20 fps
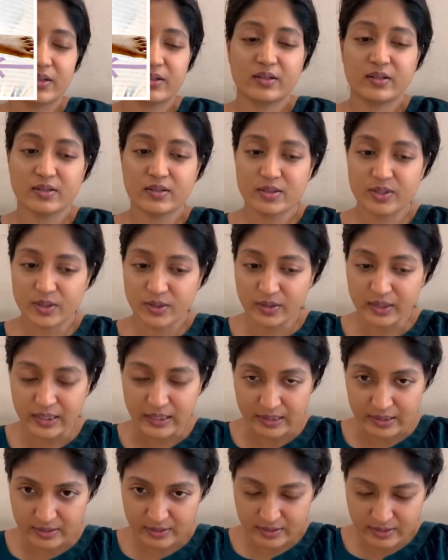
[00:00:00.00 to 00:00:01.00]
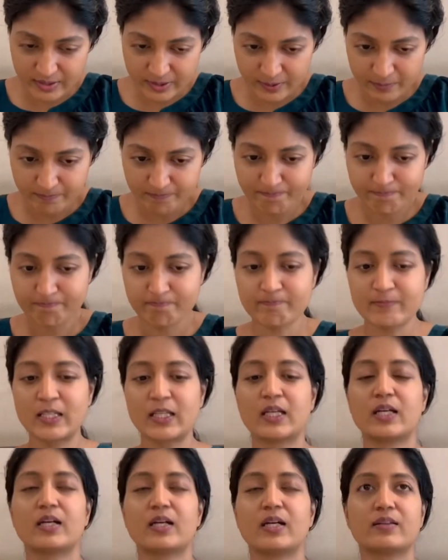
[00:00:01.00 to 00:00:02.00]
hurts your knee less.
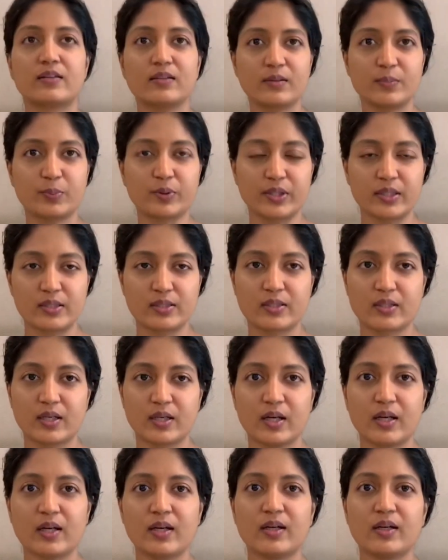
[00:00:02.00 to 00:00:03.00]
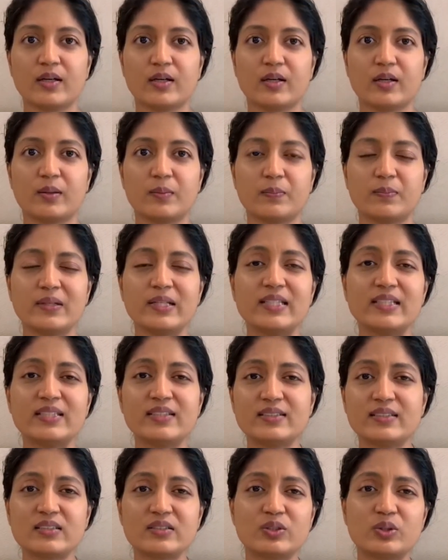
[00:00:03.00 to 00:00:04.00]
Third point,
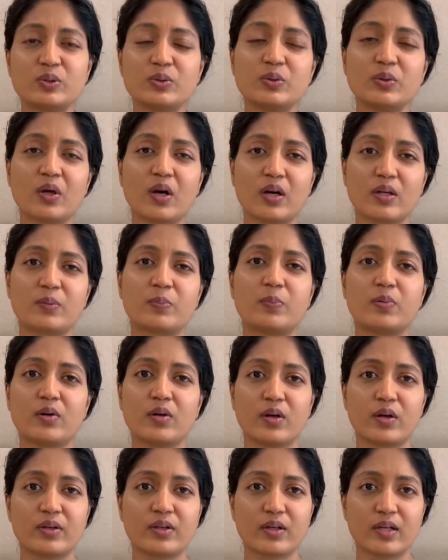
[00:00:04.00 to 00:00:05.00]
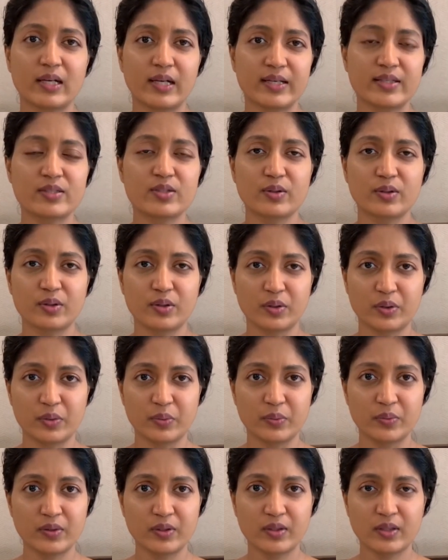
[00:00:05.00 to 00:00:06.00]
please do not pull on your legs on your
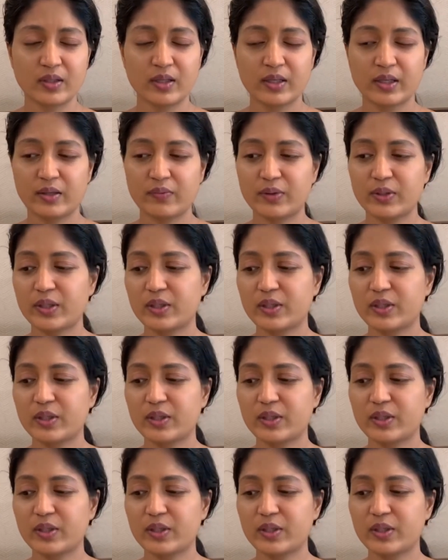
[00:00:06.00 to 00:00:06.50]
own when you're